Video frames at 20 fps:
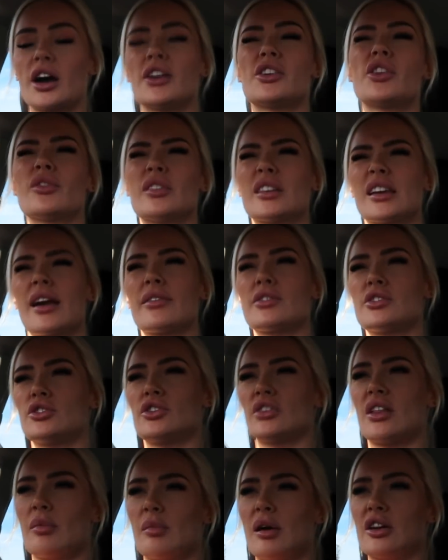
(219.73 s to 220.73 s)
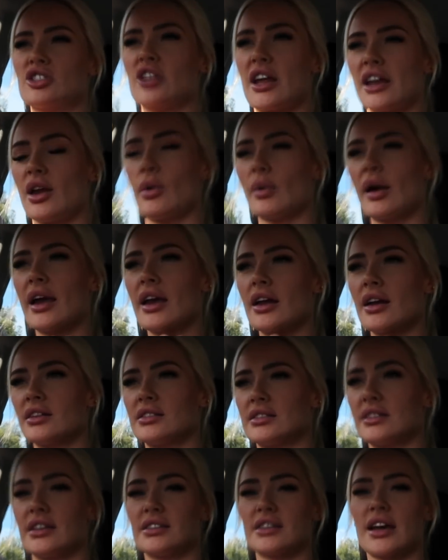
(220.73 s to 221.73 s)
I don't really have to do that much anyway
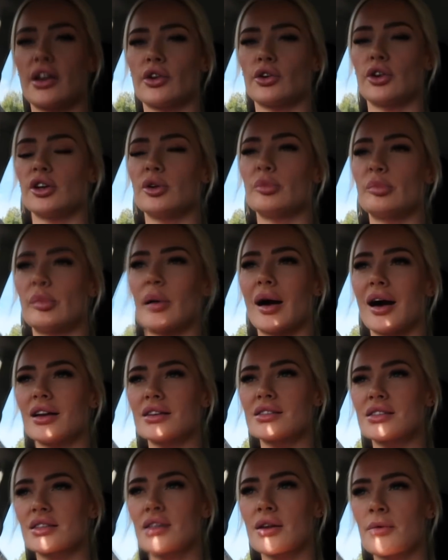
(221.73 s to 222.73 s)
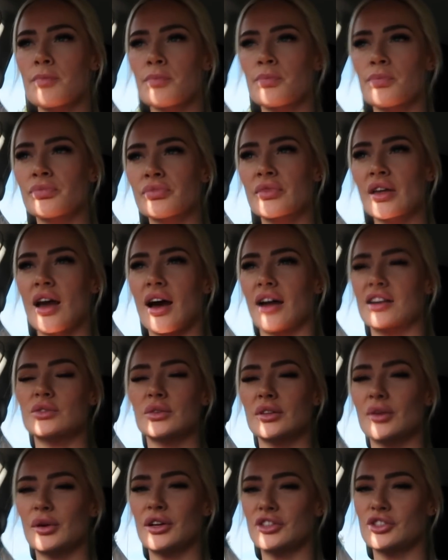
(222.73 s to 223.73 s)
because they're tattooed, but I just
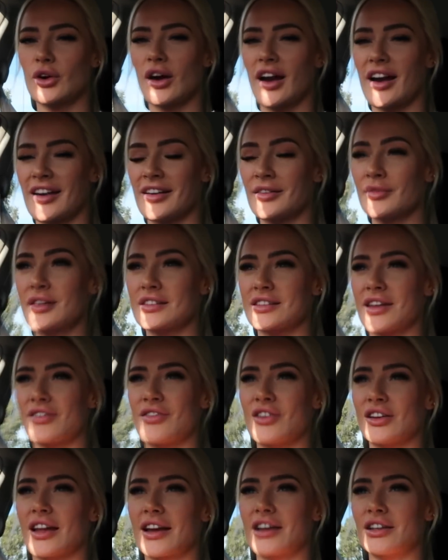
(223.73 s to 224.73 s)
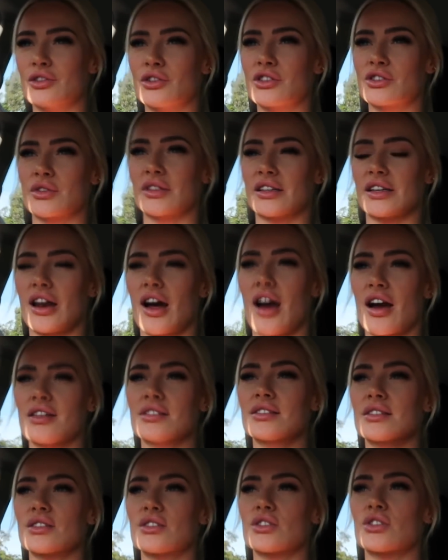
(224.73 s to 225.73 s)
really want to try it because I feel like it looks really
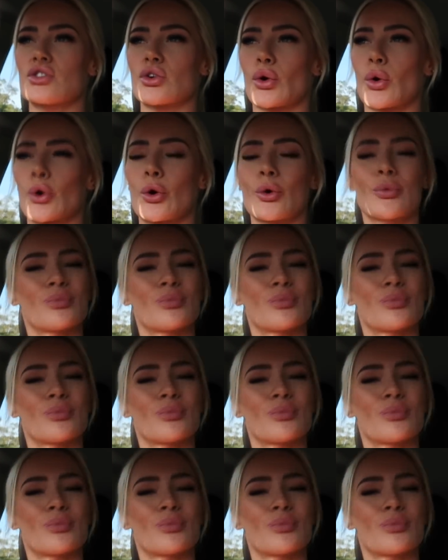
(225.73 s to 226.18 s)
nice. So